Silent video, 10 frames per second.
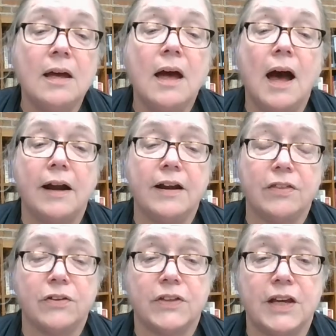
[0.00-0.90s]

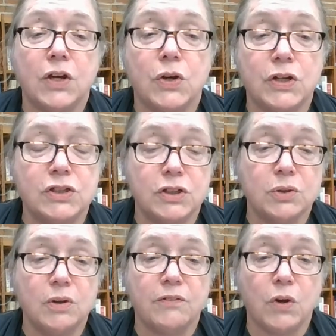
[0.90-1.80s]
Another thing you can
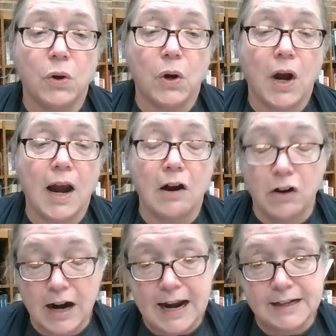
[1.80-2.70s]
do if you are
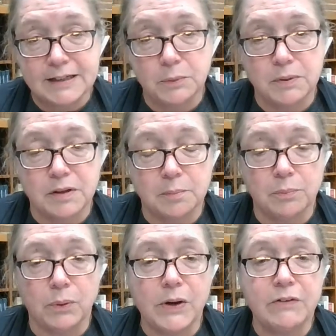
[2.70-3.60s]
handy with
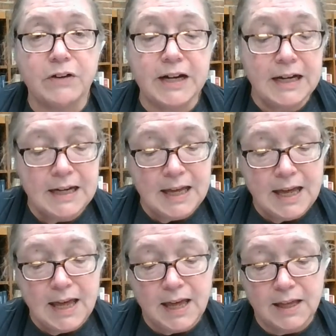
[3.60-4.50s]
embroidery
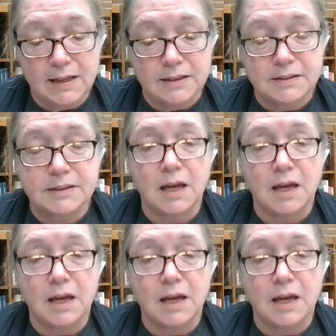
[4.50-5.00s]
is